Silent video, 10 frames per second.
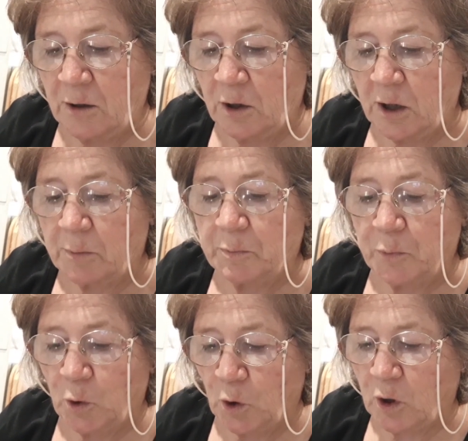A
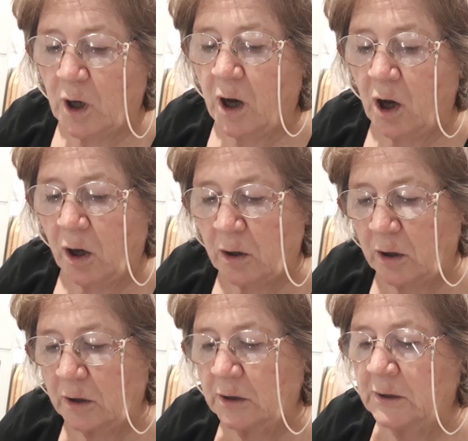pork
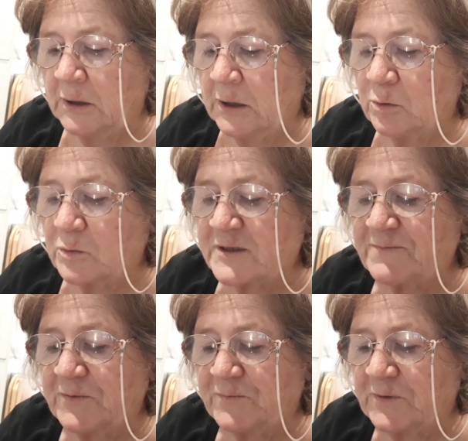hock was
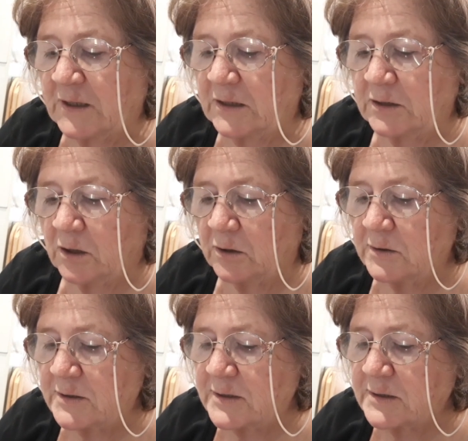
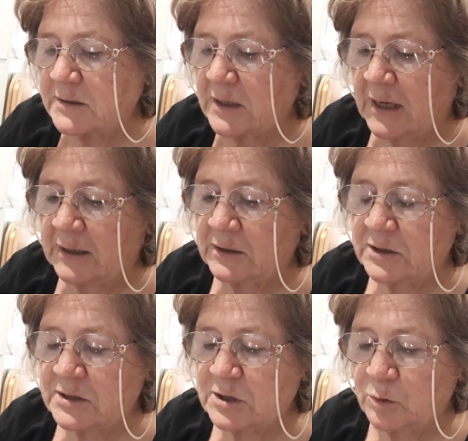$15, and at the
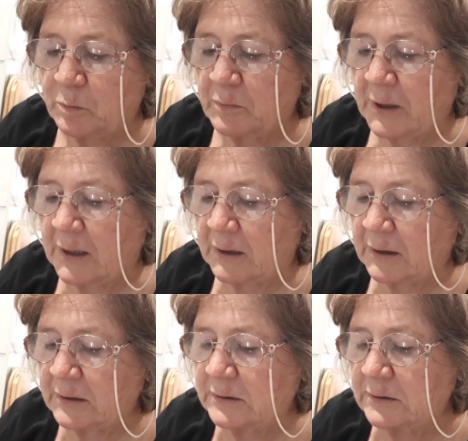
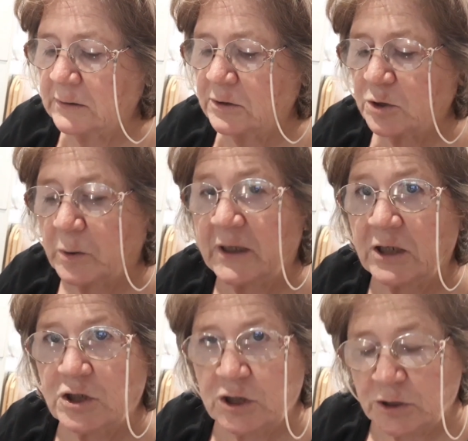supermarket
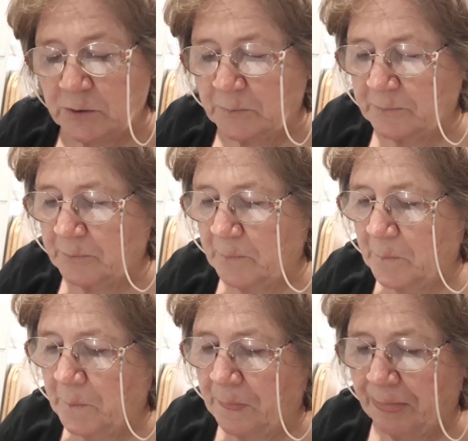$22.
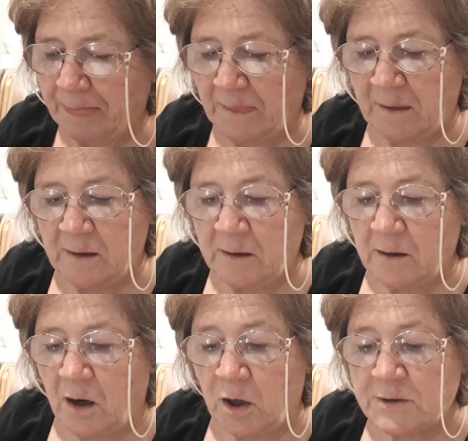
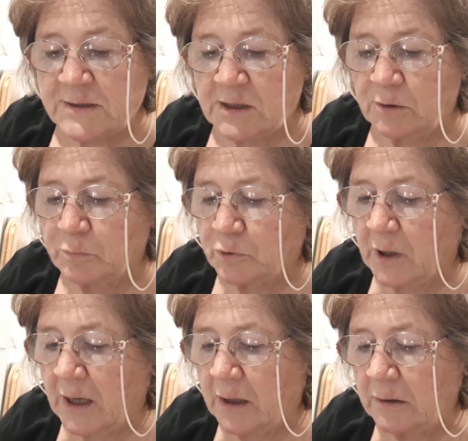Osso
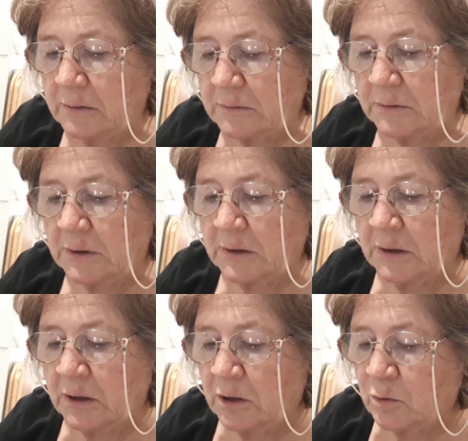bucco
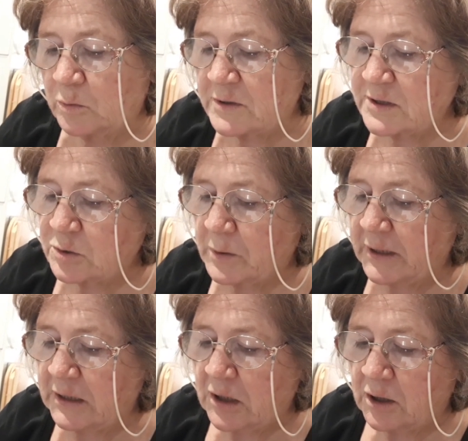was
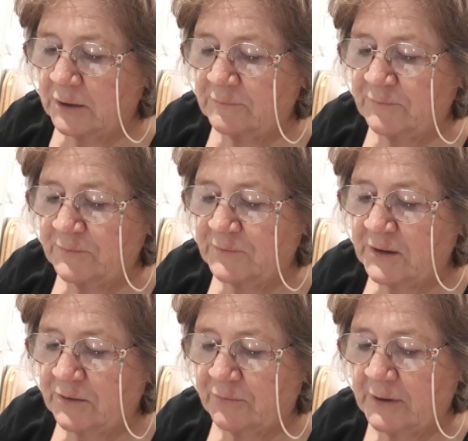
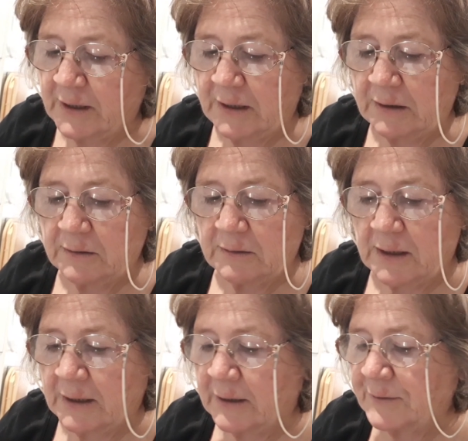$29.53,
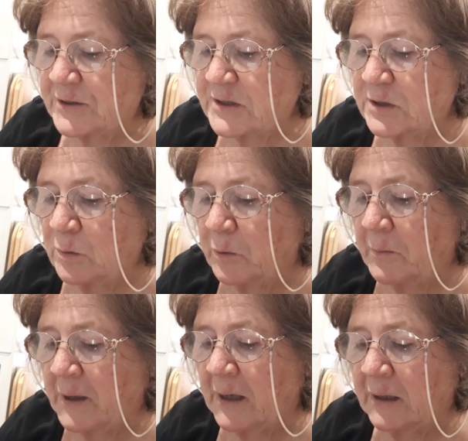and at the
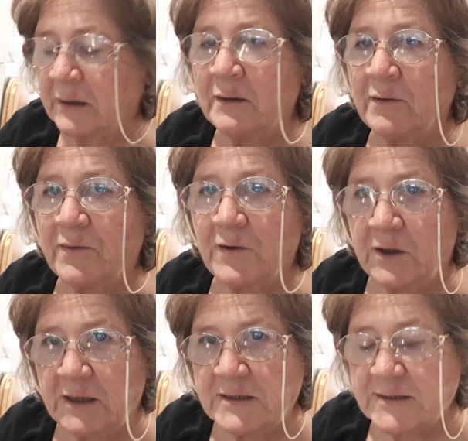supermarket
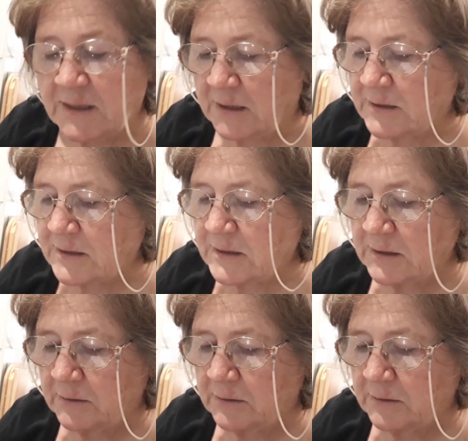$36.